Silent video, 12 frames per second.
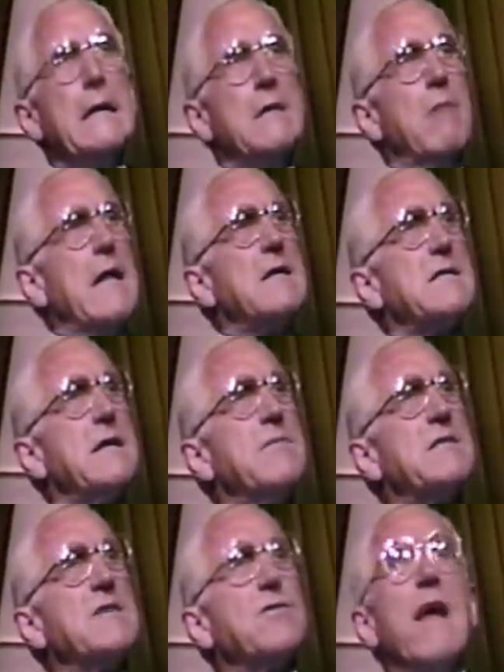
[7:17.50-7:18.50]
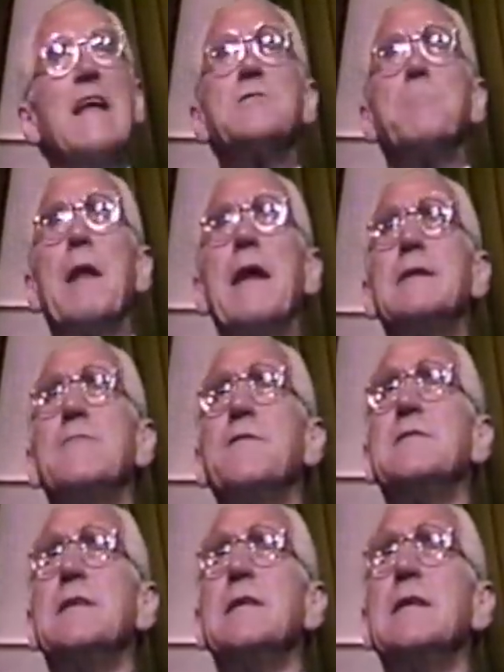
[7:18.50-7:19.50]
Well, she was a transplanted
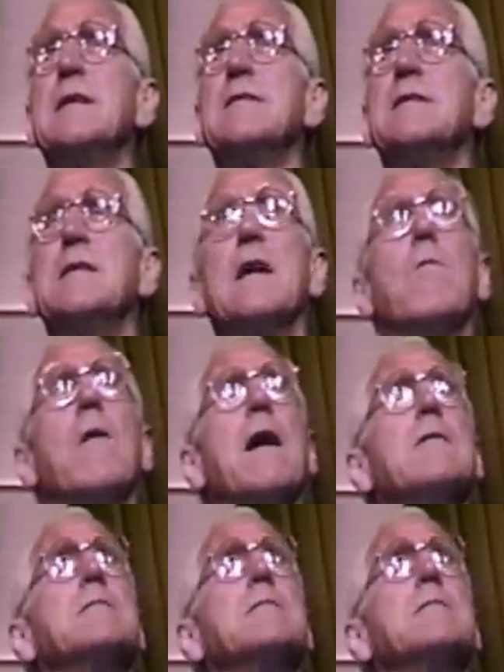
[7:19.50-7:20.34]
Virginian, and she acquired